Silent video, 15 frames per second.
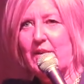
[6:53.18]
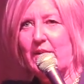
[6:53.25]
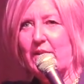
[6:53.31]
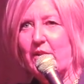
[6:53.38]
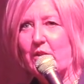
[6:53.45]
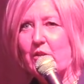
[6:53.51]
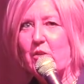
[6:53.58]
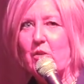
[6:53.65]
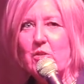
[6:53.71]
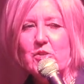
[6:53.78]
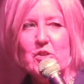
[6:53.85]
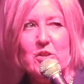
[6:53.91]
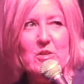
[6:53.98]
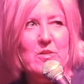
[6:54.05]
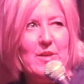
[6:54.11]
your
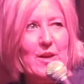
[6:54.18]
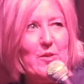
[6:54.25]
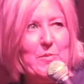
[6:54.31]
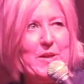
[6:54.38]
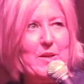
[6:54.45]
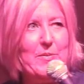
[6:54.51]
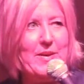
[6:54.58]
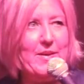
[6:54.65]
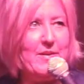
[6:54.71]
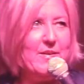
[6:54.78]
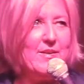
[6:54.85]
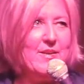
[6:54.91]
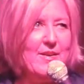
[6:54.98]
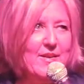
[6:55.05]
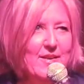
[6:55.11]
culture. I don't mean to be
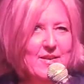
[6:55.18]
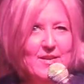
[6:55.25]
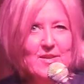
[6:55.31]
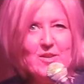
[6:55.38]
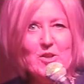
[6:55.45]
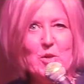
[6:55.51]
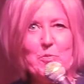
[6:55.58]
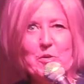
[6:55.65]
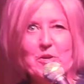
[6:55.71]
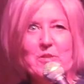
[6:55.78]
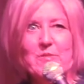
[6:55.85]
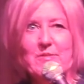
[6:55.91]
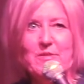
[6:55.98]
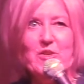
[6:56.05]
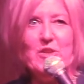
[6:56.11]

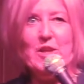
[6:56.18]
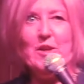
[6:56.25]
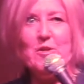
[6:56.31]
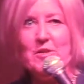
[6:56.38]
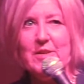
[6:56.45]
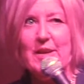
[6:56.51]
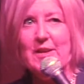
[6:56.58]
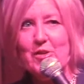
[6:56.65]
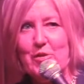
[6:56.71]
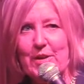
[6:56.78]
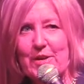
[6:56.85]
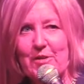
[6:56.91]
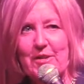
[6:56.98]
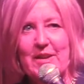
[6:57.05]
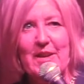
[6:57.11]
super
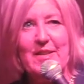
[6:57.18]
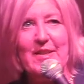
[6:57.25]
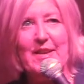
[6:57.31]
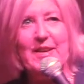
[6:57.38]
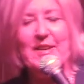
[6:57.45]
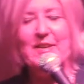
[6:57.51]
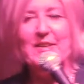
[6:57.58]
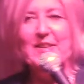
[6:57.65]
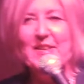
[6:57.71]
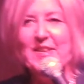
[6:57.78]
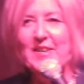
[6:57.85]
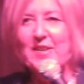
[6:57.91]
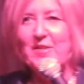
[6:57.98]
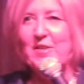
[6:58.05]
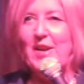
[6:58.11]
geocentric or anything,
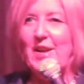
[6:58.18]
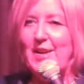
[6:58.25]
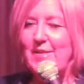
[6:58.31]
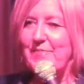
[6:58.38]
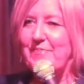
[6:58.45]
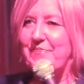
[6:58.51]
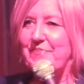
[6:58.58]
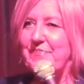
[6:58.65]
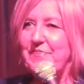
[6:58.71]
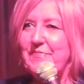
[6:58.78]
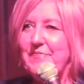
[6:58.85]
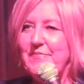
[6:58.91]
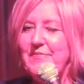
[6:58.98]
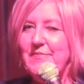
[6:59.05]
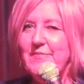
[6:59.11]
right?
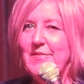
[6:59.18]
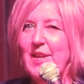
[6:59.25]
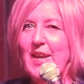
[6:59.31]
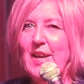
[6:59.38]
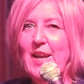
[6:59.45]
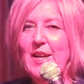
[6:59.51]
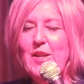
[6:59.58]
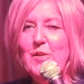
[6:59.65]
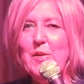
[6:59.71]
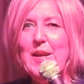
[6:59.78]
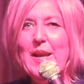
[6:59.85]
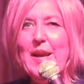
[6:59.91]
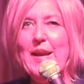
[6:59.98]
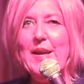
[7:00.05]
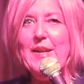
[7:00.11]
And you know what
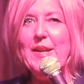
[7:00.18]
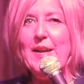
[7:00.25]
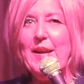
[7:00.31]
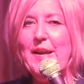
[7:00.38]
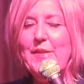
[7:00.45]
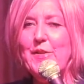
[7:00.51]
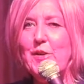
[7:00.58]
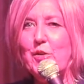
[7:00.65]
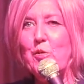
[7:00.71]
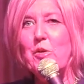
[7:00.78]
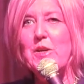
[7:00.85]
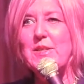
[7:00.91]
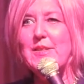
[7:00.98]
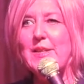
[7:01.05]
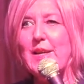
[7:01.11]
I hate? I hate the
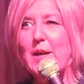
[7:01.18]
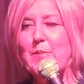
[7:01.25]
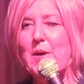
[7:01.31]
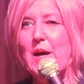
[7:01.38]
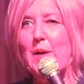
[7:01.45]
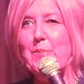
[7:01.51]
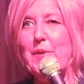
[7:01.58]
tourists that come up